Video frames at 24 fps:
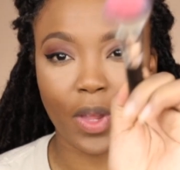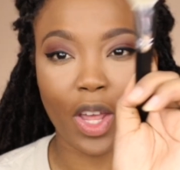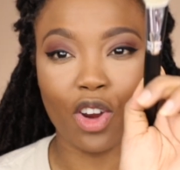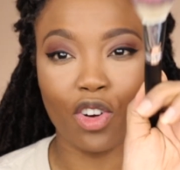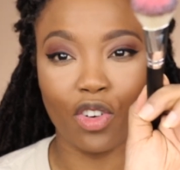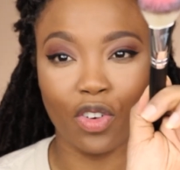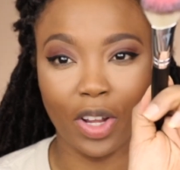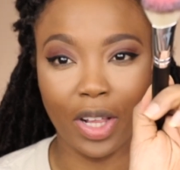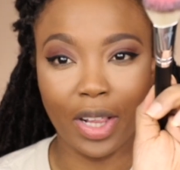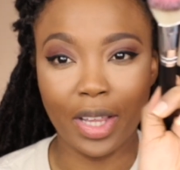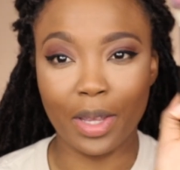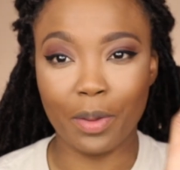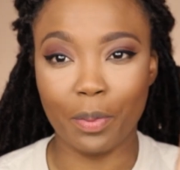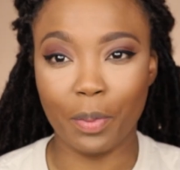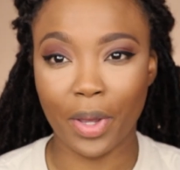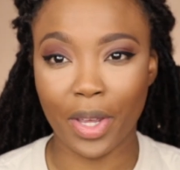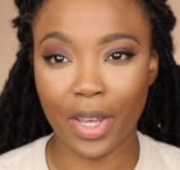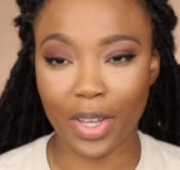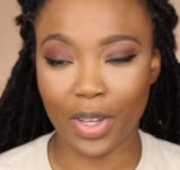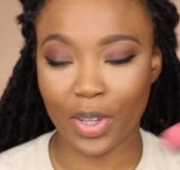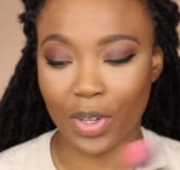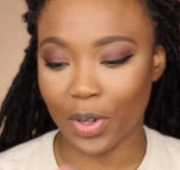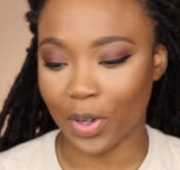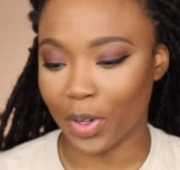Really
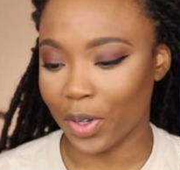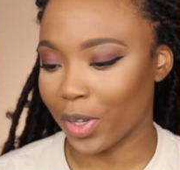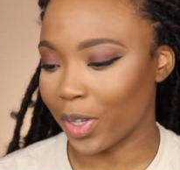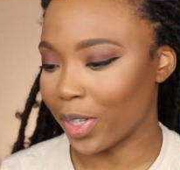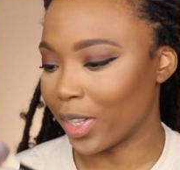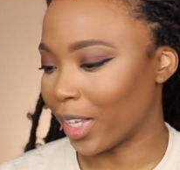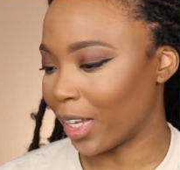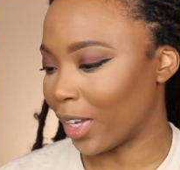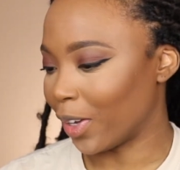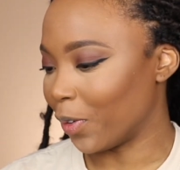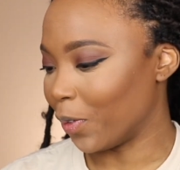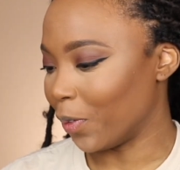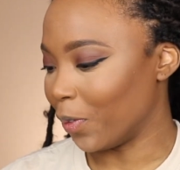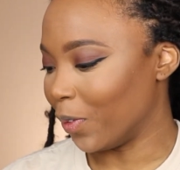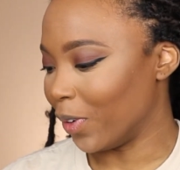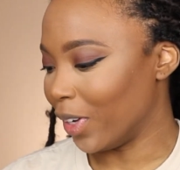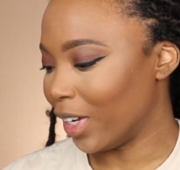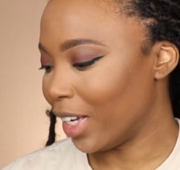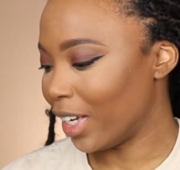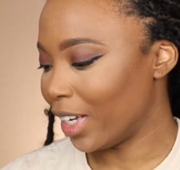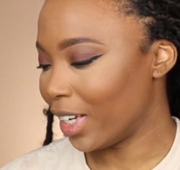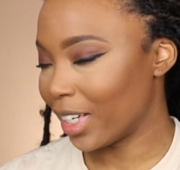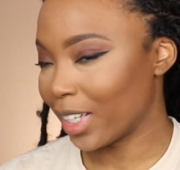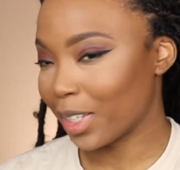pink, y'all. Like,
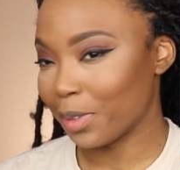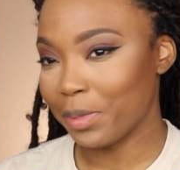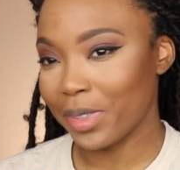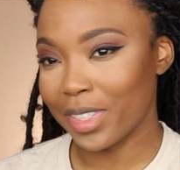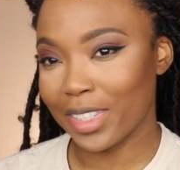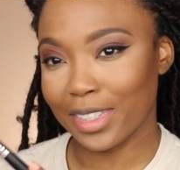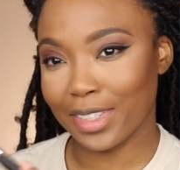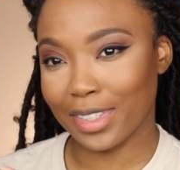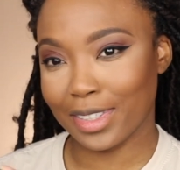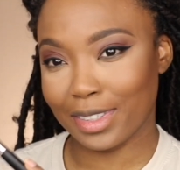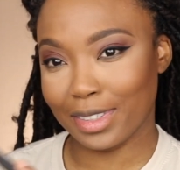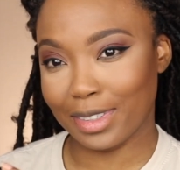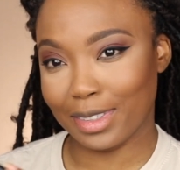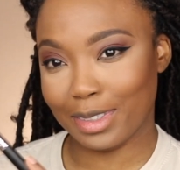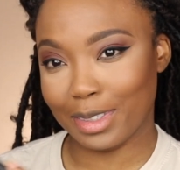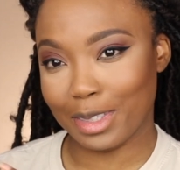what? Let me just